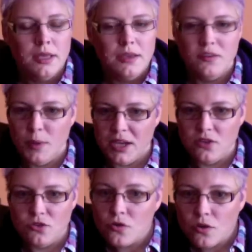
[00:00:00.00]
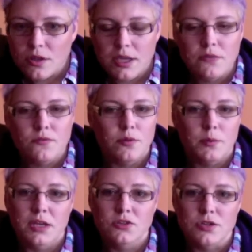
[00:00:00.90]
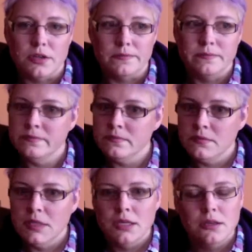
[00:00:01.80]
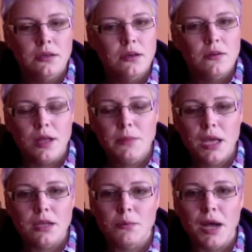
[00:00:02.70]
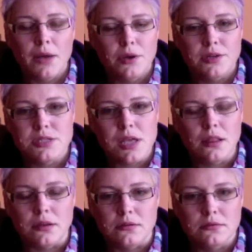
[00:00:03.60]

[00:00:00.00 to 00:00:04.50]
is by controlling information, I'm not going to buy what you're selling.